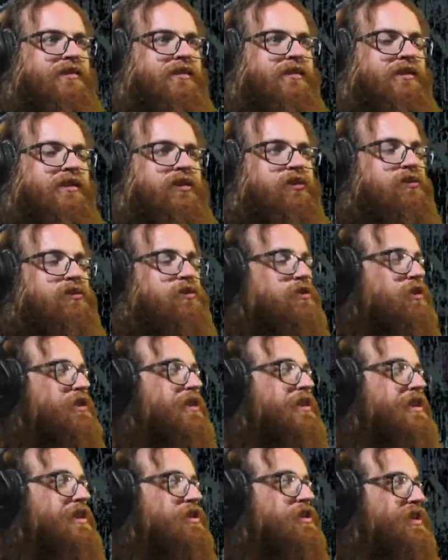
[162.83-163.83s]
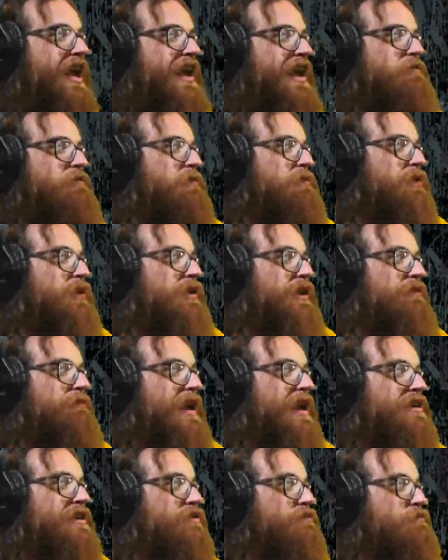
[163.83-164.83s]
Usually they just have him playing
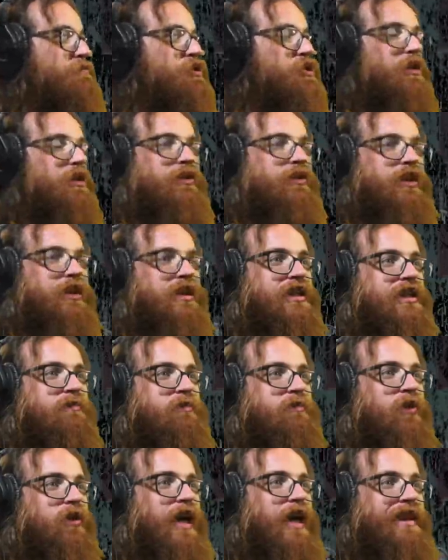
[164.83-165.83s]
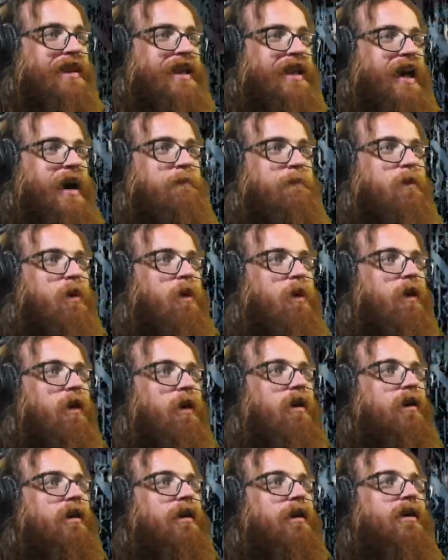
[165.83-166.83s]
random shit on the keyboard. I am
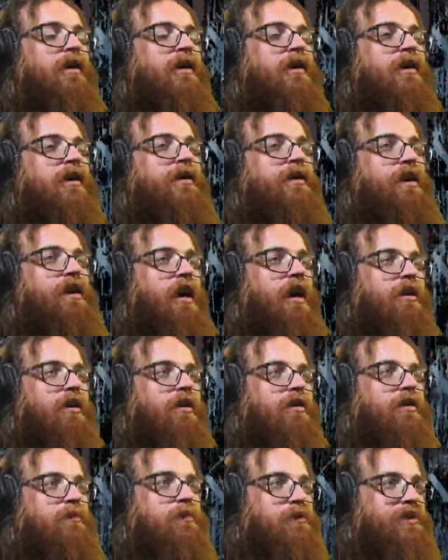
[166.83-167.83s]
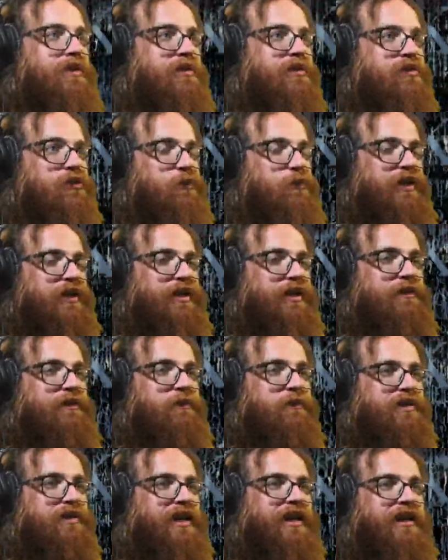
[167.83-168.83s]
not 100% sure, but I think he
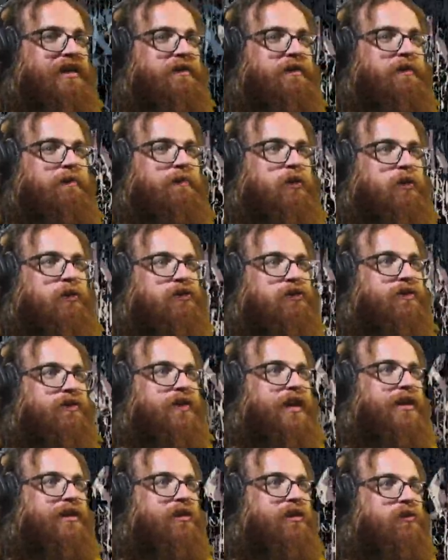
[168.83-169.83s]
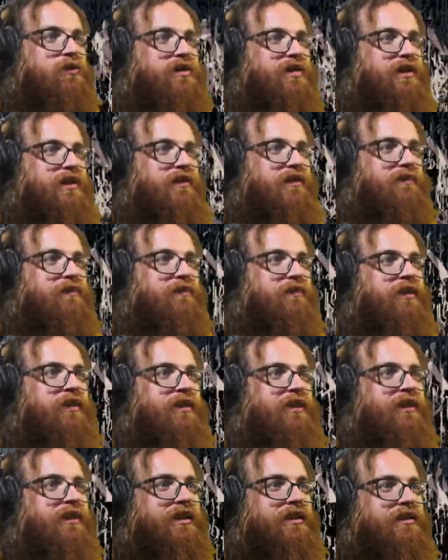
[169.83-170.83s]
was hitting most of the right notes there.
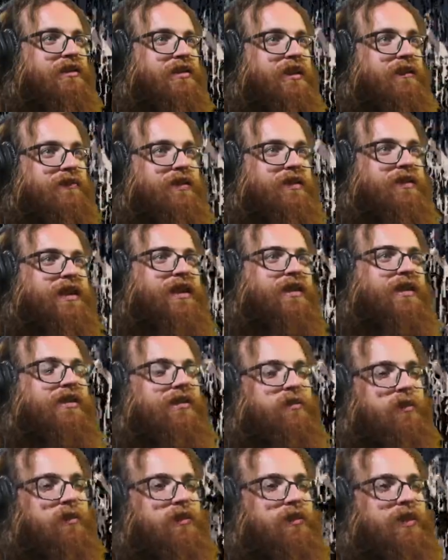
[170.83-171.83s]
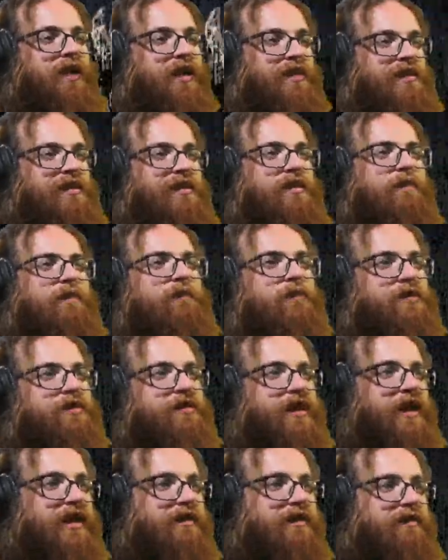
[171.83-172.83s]
It's tough to tell because we only got to see him for a
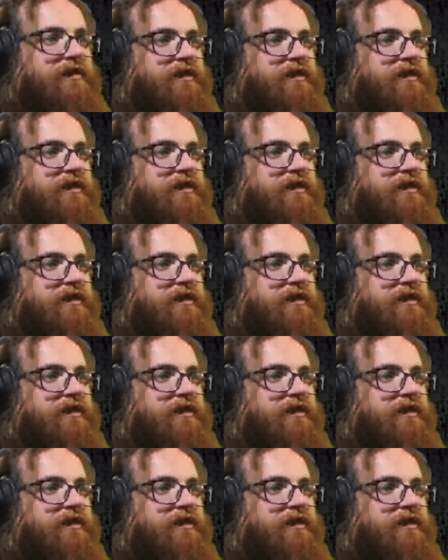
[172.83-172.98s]
second.